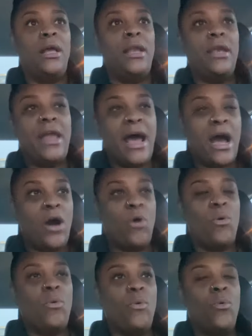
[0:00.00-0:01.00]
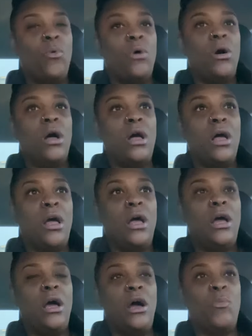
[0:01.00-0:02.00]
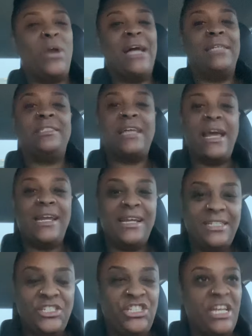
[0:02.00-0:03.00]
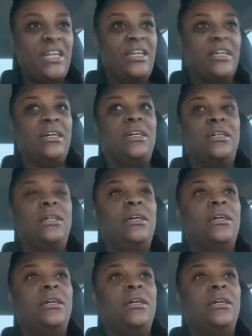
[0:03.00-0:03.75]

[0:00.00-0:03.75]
Now, when I say an agenda,